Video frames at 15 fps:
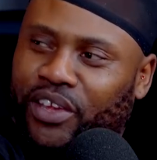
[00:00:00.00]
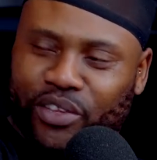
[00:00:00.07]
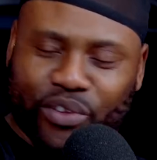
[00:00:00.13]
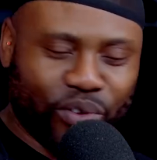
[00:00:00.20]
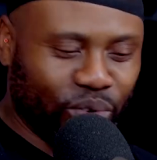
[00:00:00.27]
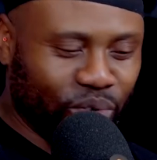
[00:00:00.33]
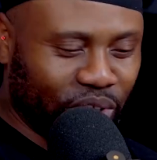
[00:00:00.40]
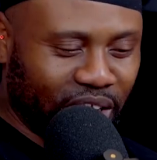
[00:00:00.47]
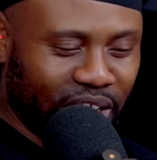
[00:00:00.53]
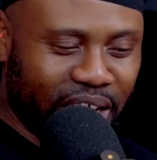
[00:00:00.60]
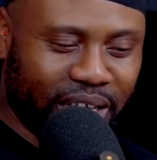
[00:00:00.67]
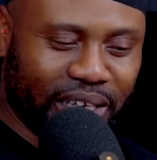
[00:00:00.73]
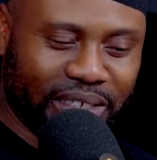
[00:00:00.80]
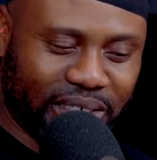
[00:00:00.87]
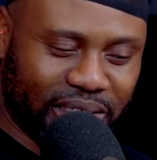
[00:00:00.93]
You know, the
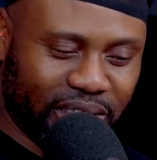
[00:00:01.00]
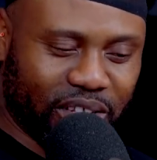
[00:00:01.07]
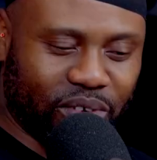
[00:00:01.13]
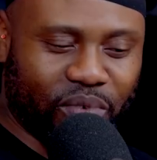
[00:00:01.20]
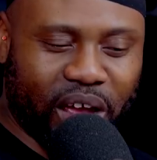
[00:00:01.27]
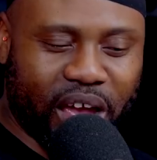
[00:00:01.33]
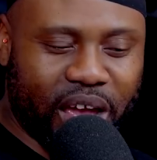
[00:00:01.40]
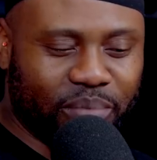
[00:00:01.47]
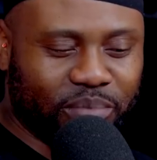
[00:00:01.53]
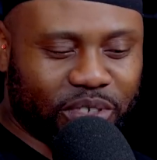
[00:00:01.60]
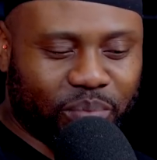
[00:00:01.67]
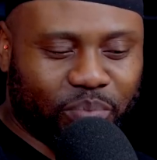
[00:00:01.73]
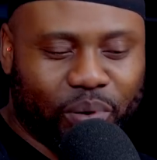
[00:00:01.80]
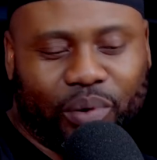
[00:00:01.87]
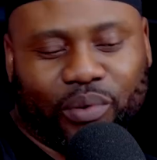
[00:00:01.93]
legacy, the rhymes,
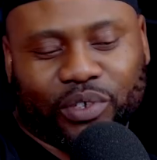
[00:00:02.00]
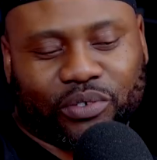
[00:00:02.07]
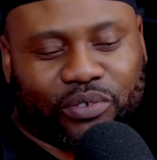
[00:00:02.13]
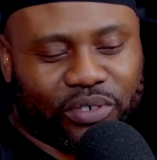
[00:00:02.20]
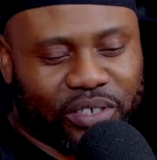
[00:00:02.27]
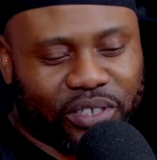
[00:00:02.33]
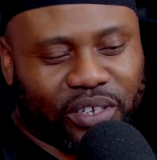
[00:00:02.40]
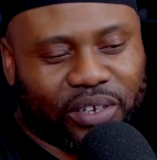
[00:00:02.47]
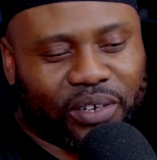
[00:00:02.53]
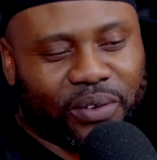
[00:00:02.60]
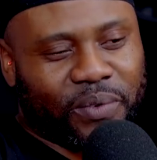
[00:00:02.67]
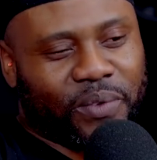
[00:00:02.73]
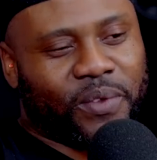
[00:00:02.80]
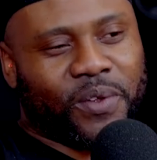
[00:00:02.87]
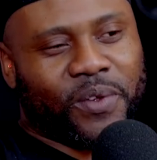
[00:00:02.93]
the poetry,
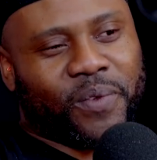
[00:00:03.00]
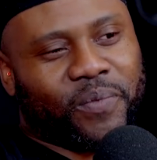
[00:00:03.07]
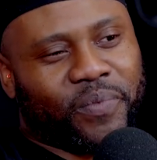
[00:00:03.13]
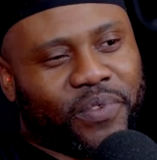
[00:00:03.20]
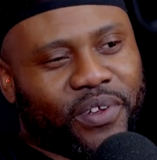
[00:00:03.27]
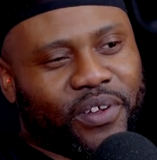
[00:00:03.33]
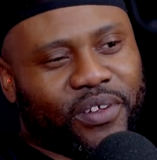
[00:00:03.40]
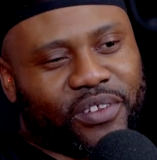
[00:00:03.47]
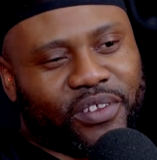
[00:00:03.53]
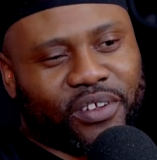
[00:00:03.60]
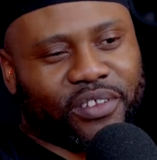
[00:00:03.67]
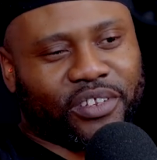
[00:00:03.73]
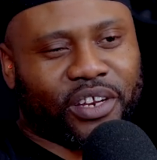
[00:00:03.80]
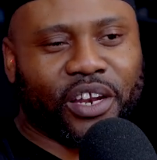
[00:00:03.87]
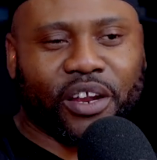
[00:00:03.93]
the
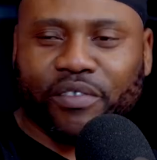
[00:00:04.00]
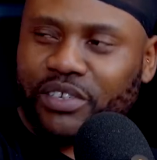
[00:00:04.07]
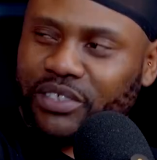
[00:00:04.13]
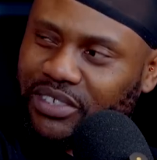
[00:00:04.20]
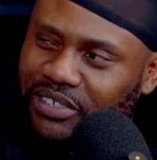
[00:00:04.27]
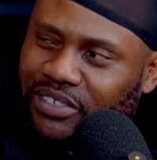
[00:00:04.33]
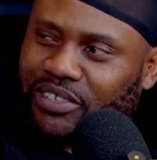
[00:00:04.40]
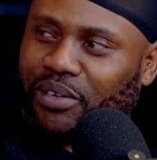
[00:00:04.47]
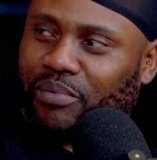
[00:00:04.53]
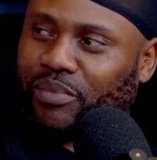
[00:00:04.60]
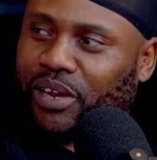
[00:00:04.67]
lyricism,